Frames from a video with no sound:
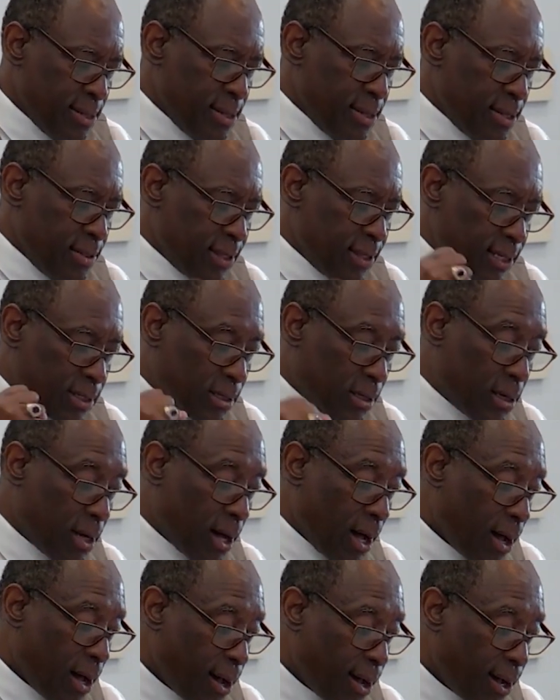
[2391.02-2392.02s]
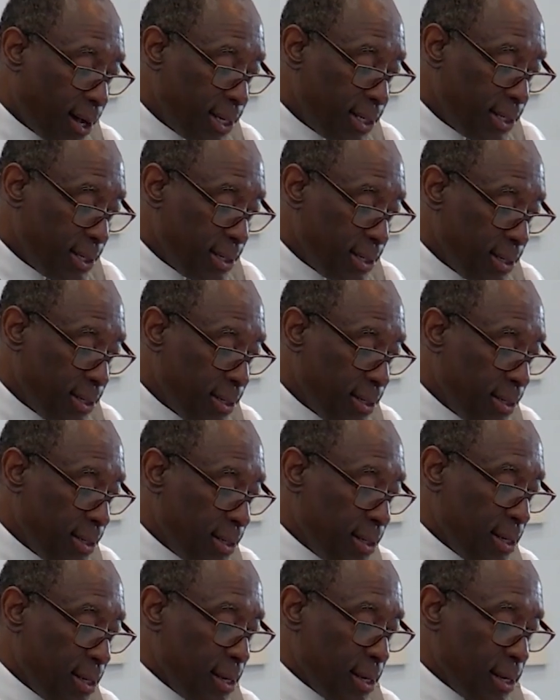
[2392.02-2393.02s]
that God
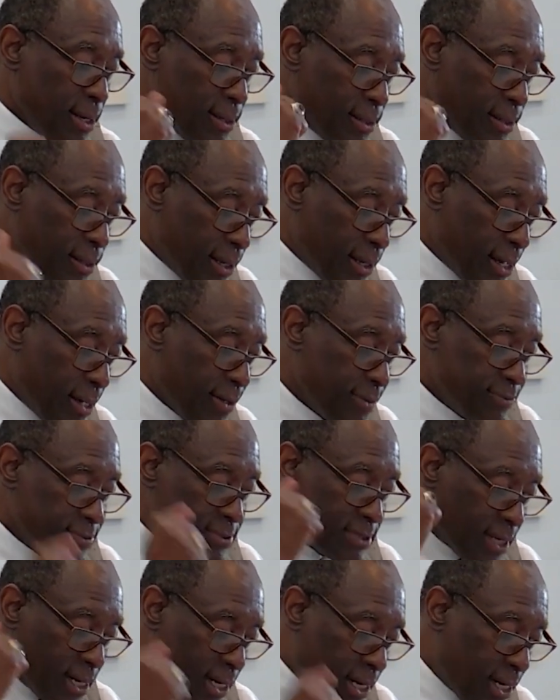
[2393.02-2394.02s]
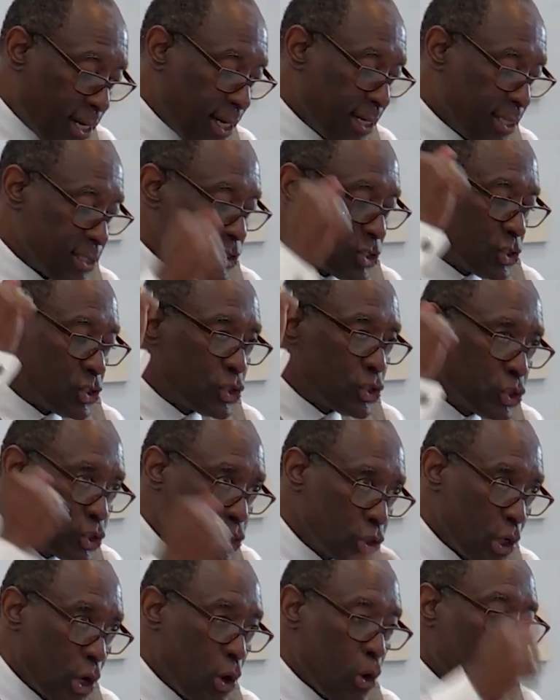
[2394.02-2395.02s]
loves us
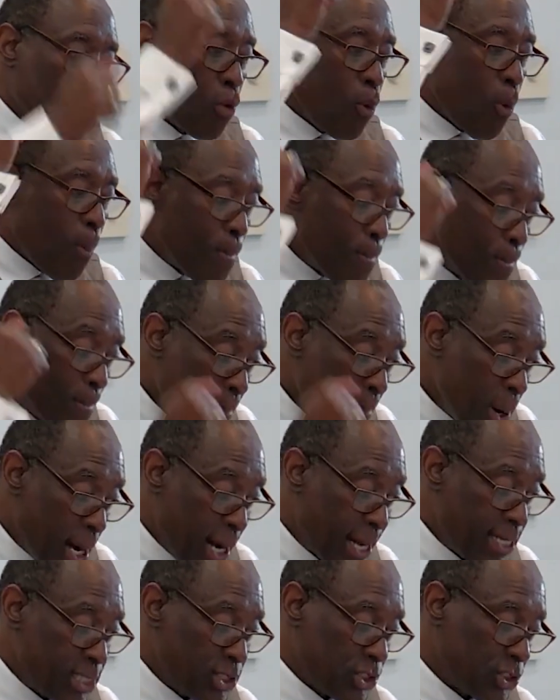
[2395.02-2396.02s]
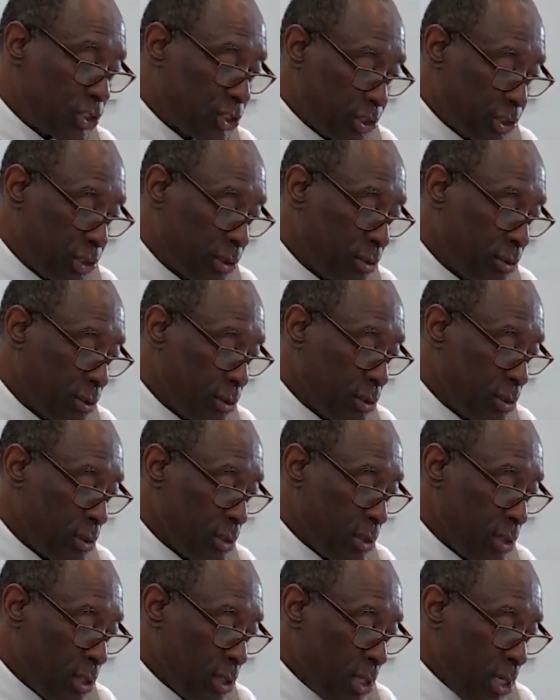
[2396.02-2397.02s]
so much
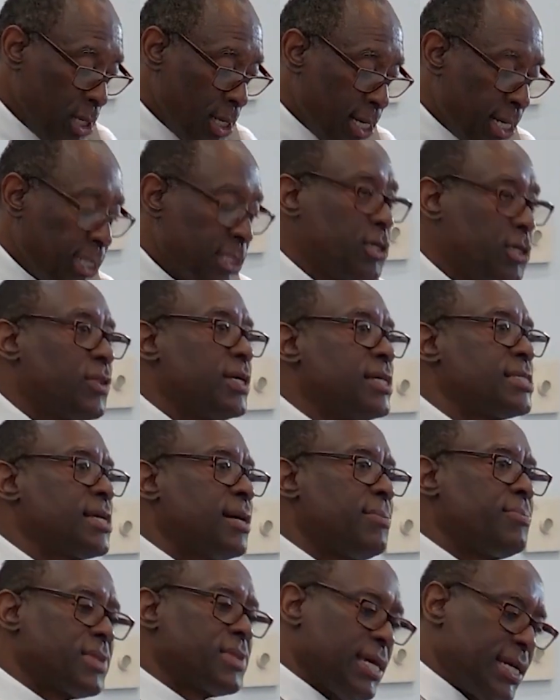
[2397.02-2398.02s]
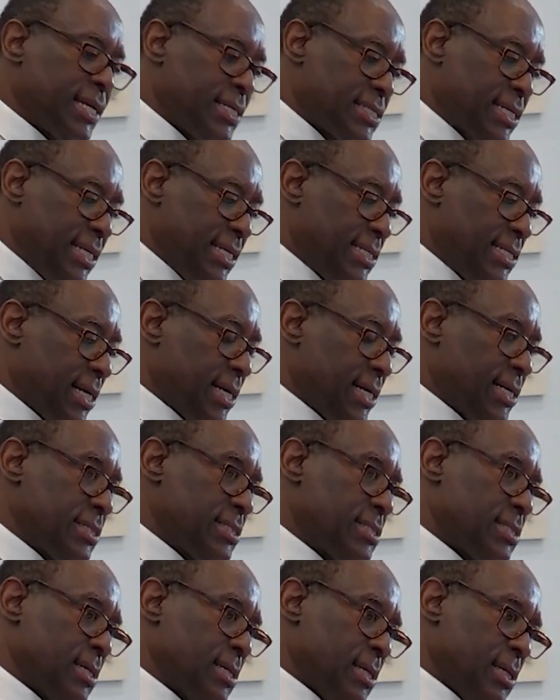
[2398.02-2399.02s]
until there's some things he does
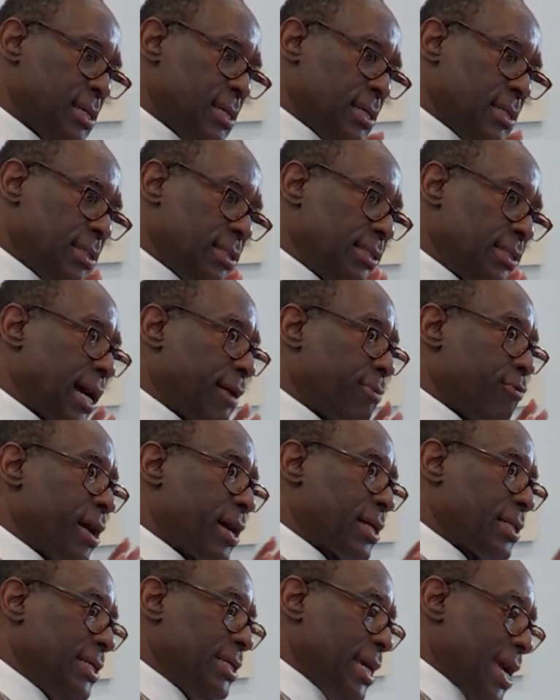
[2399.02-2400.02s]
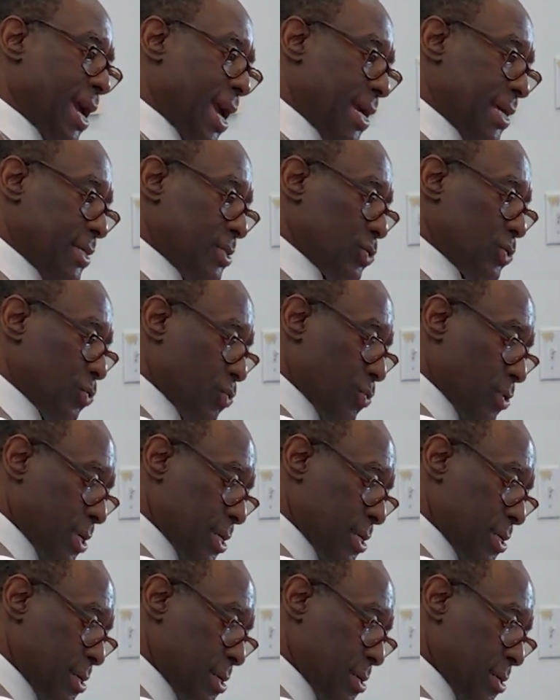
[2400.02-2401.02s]
directly hands-on,
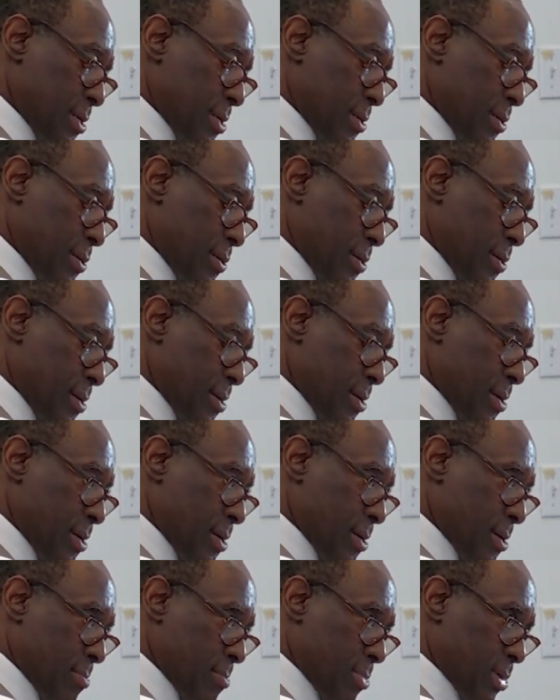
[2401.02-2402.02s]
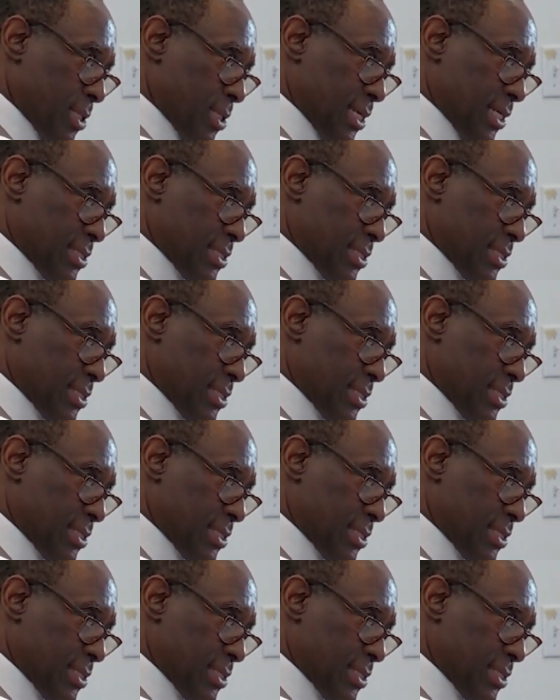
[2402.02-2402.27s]
but there's